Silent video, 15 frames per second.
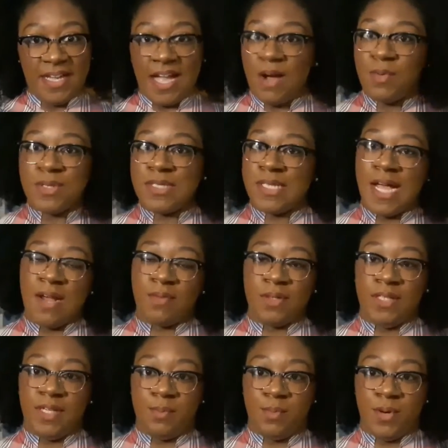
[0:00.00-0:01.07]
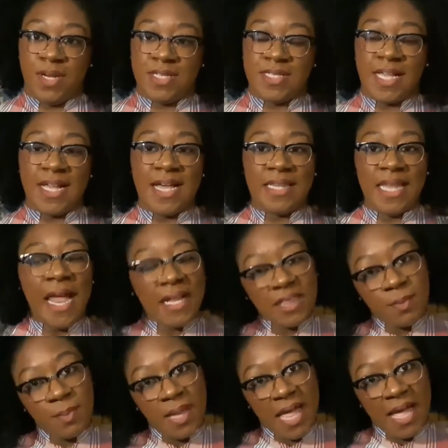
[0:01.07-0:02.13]
Like, I was not really impressed. Like, I
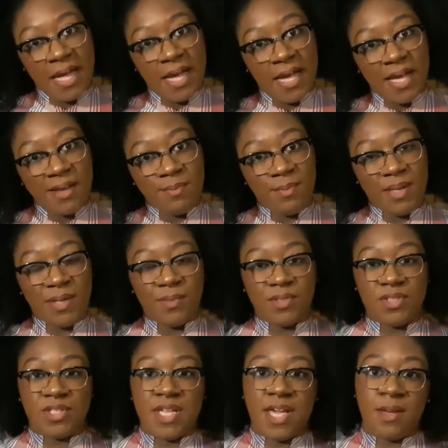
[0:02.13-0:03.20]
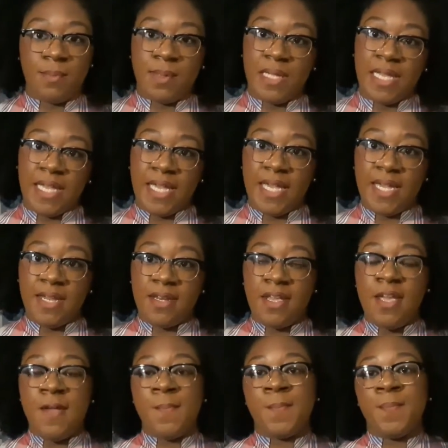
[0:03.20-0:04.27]
liked the plaid, but it was just kind of
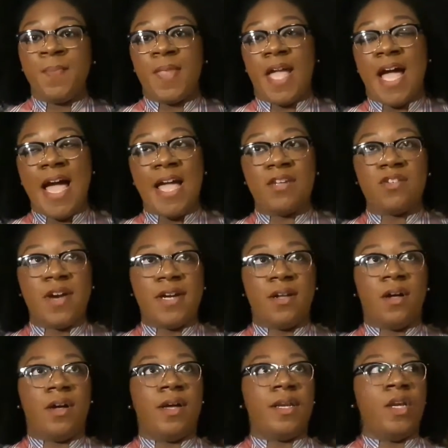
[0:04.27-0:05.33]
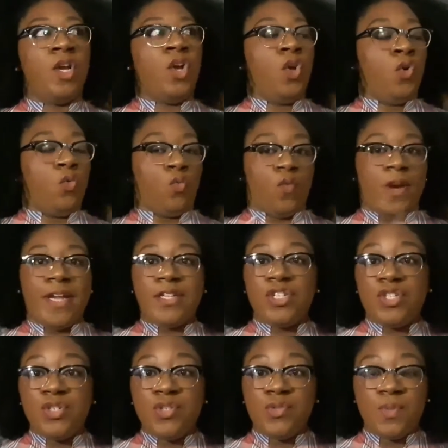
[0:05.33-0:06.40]
plain. I had tried on
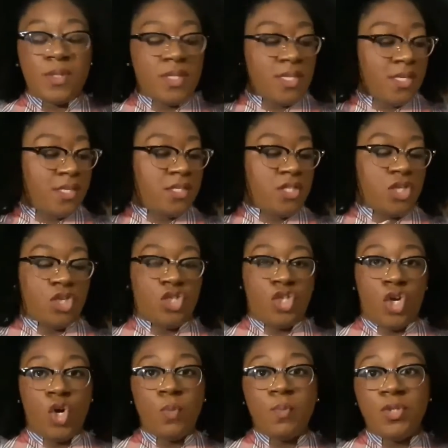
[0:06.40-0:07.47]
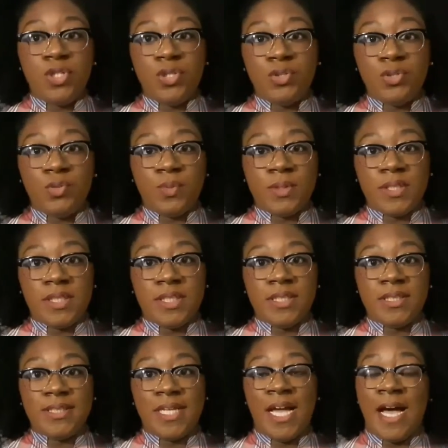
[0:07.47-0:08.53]
red shoes with this, taupe shoes with
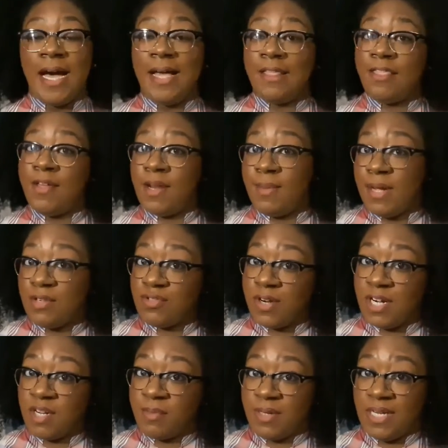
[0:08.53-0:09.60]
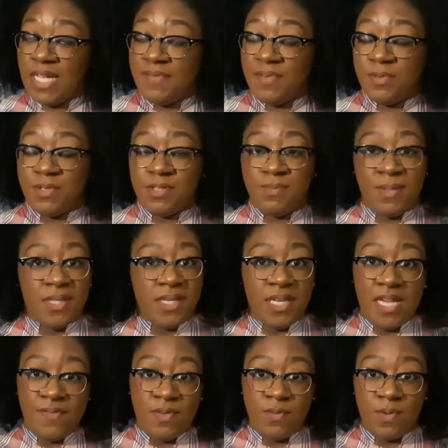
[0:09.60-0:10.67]
this. I thought about trying on my navy ones, but the
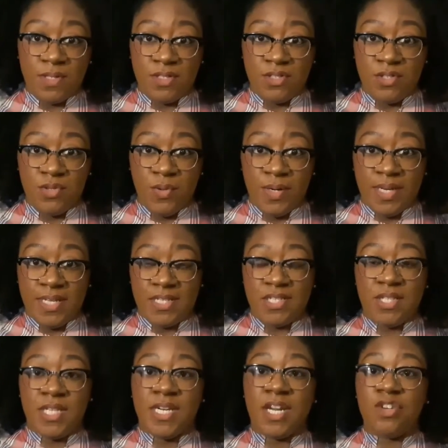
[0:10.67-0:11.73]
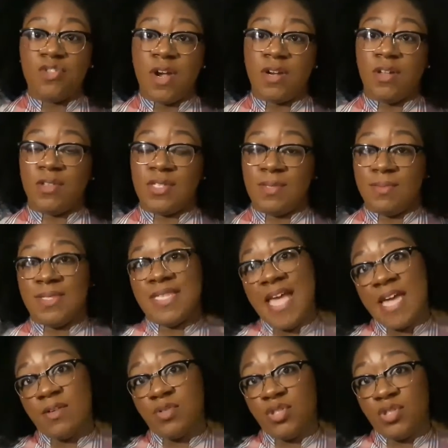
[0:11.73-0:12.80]
navy wasn't doing it. So then I tried on some
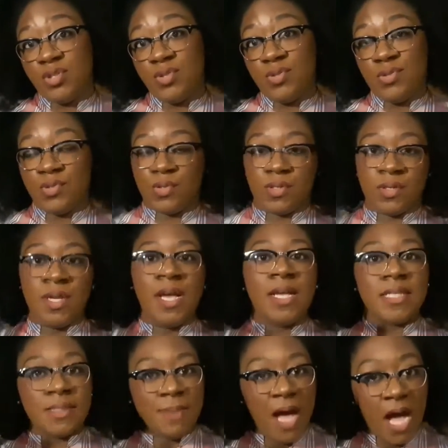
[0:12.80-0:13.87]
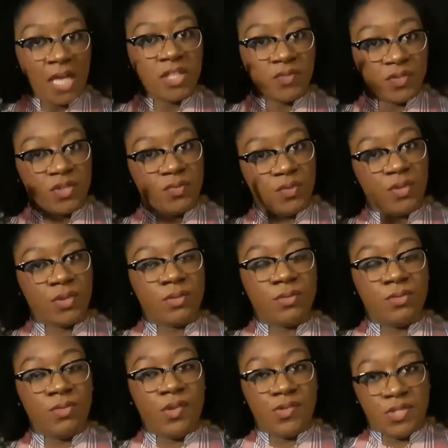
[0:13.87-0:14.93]
saddle shoes, or some Oxfords
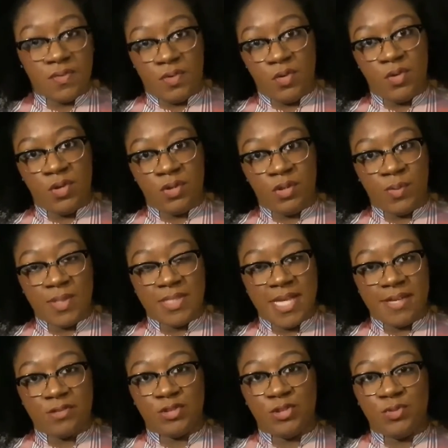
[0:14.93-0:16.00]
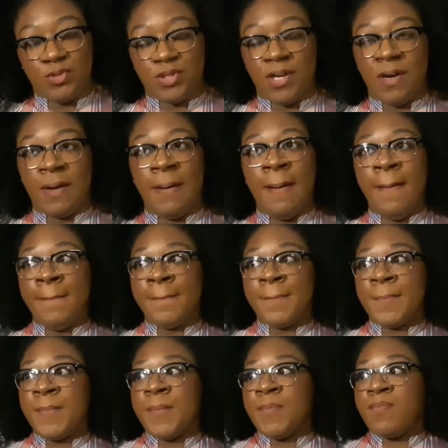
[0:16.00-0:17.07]
for those of you who don't know what saddle shoes are.
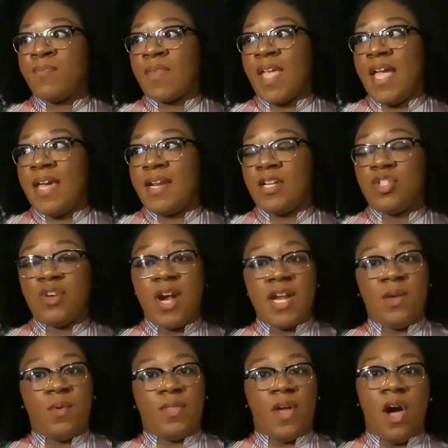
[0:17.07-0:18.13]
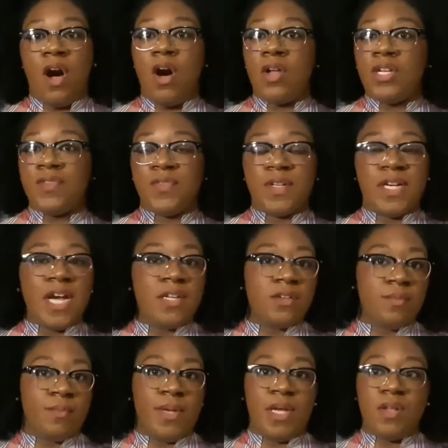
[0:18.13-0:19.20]
And I tried it with all different
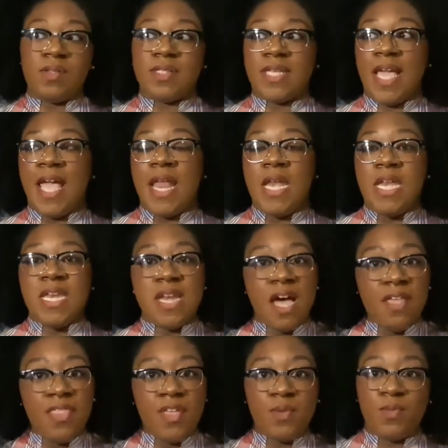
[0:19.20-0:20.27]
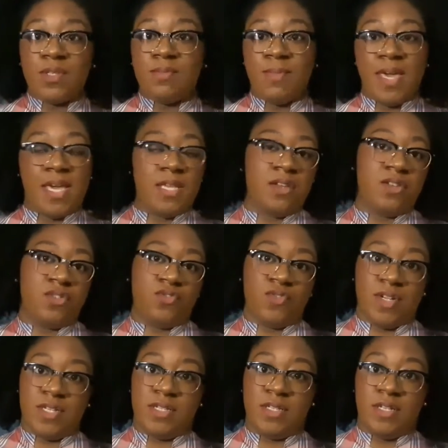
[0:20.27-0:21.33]
colored belts, and nothing was making this
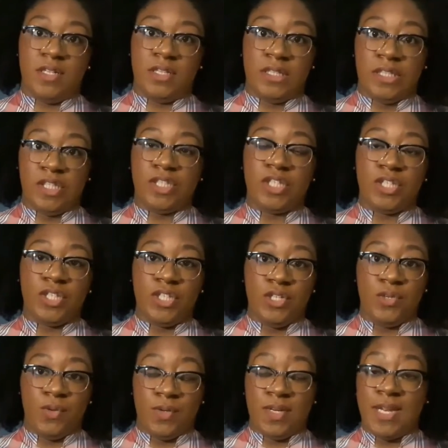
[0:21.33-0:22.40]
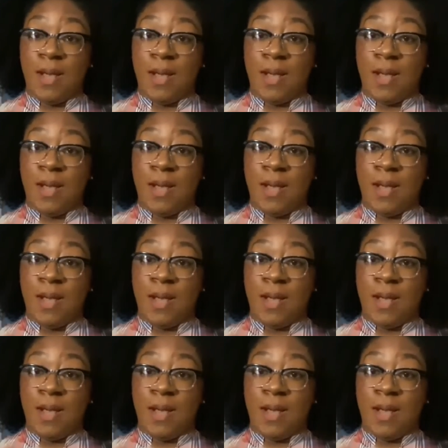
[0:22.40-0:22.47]
dress look cute.